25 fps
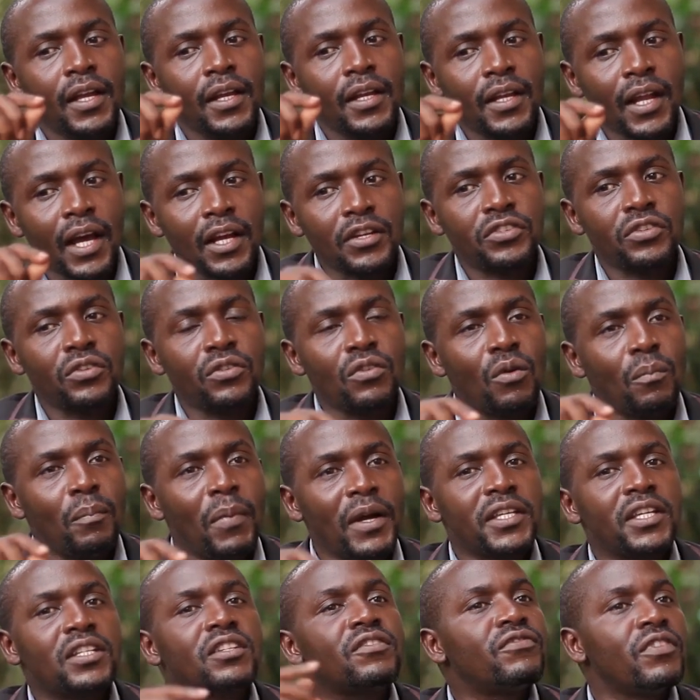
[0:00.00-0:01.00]
national
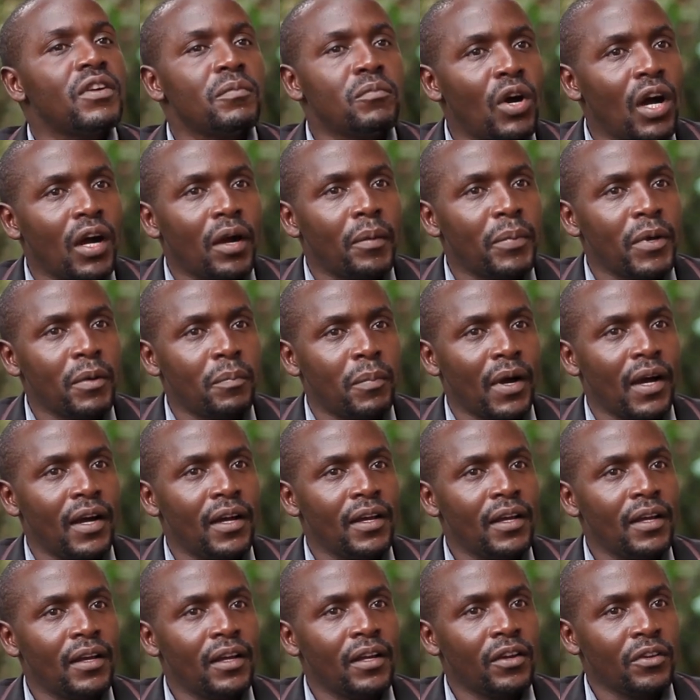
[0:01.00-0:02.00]
budget framework paper.
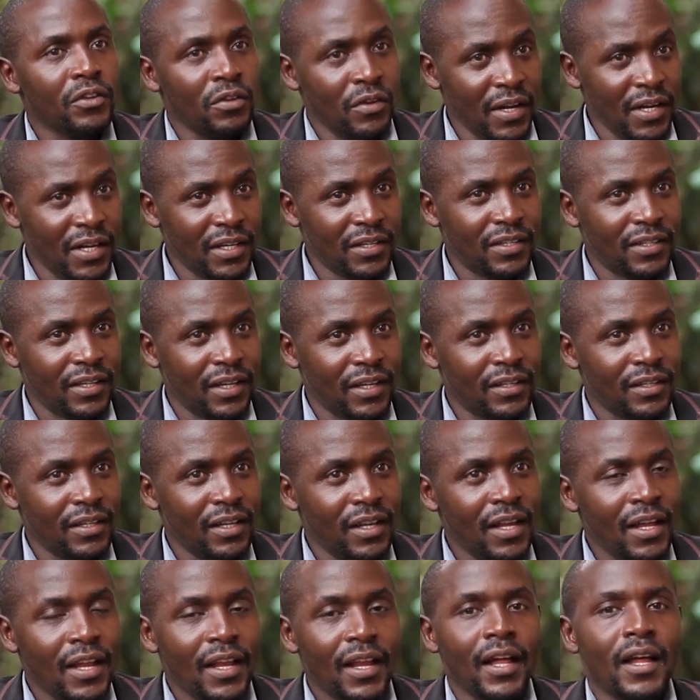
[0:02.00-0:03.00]
You understand?
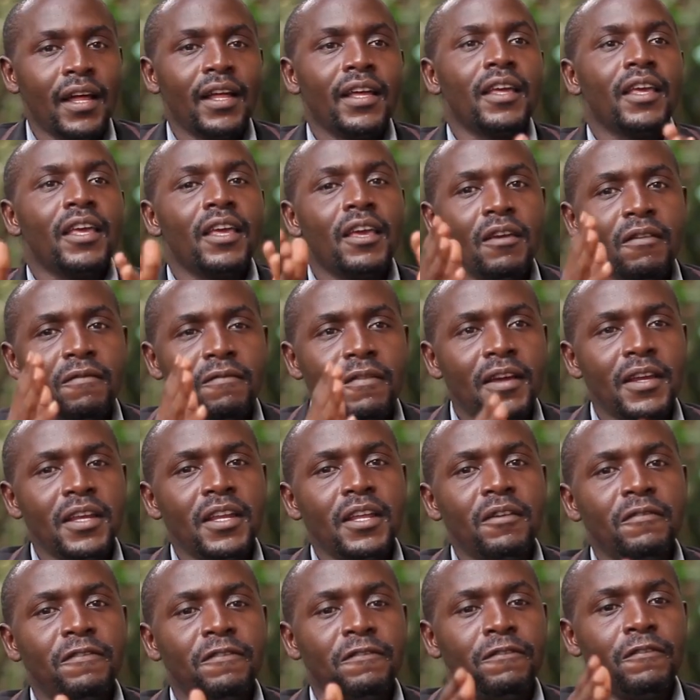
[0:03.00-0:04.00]
Even
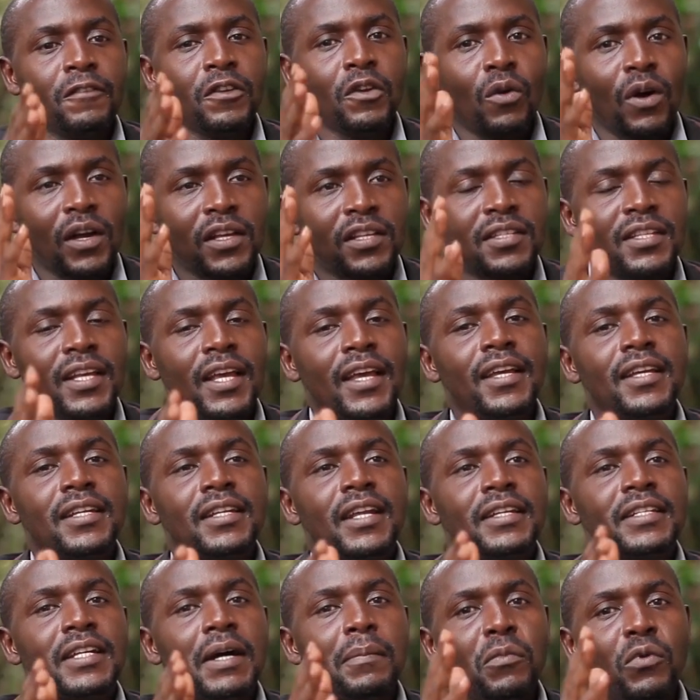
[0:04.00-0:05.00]
if you are saying
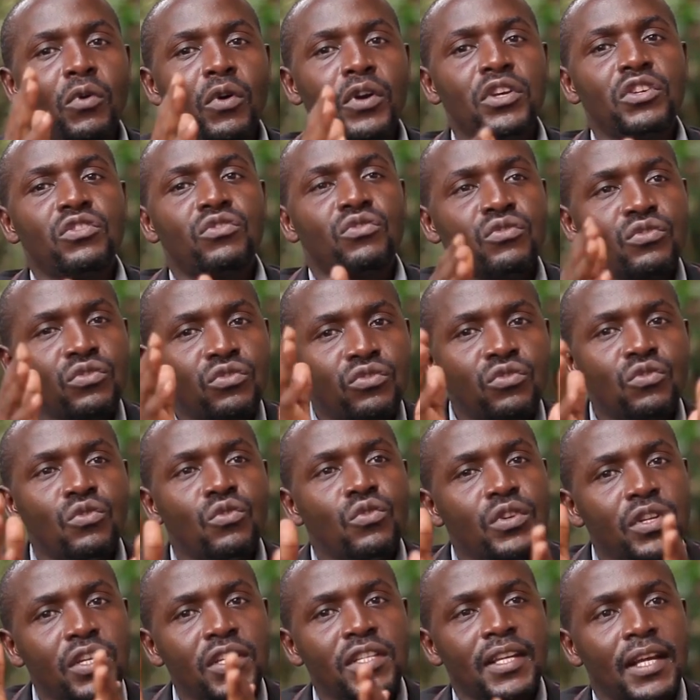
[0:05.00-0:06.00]
that I'm going to
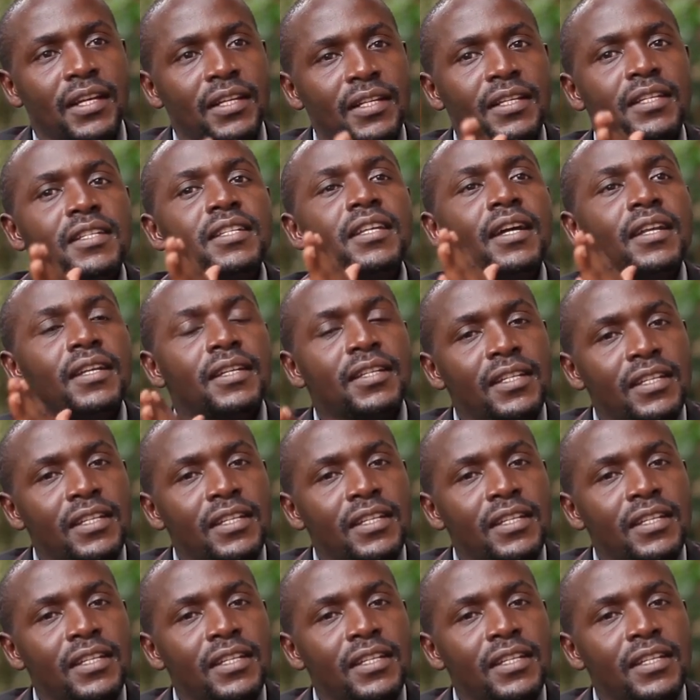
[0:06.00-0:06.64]
do this and this and